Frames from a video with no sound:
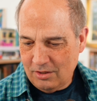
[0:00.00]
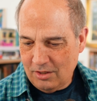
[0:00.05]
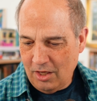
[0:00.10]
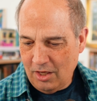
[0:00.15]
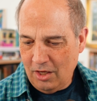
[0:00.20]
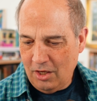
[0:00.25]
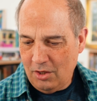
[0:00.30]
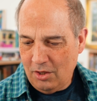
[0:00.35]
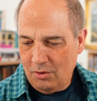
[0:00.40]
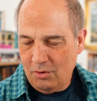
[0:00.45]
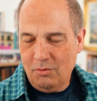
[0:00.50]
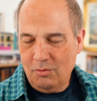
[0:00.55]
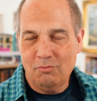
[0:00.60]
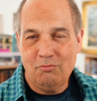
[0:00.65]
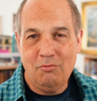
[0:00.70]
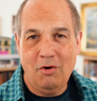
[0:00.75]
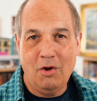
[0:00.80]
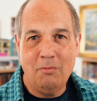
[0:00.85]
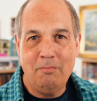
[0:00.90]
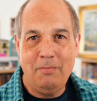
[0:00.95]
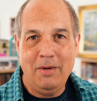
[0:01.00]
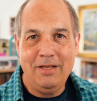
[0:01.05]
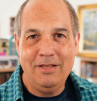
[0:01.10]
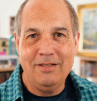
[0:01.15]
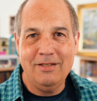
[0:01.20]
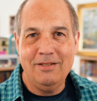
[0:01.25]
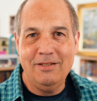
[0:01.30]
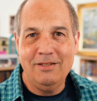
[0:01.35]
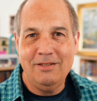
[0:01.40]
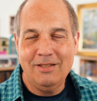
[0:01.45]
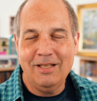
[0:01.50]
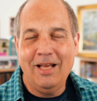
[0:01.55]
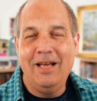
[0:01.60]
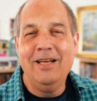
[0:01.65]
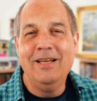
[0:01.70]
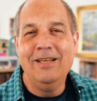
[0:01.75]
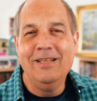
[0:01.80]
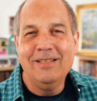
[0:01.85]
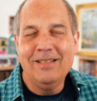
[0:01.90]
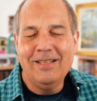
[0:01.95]
Oh, wrong button.
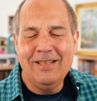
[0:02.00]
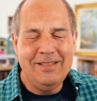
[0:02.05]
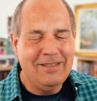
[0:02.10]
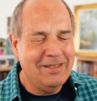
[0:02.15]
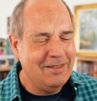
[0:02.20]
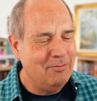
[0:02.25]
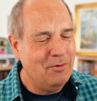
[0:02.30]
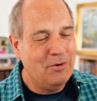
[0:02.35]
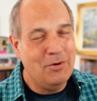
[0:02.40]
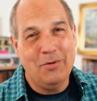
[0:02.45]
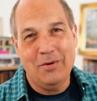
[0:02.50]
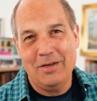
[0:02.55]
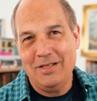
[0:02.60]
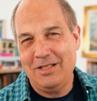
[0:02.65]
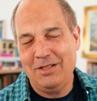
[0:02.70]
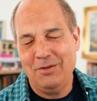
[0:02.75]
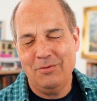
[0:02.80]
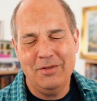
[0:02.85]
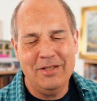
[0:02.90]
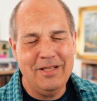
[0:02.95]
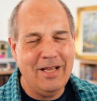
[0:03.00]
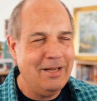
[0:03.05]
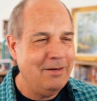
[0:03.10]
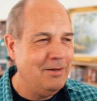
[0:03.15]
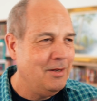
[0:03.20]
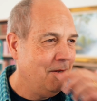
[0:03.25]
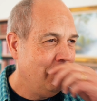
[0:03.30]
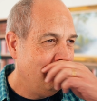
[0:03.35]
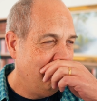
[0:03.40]
I'm always doing that.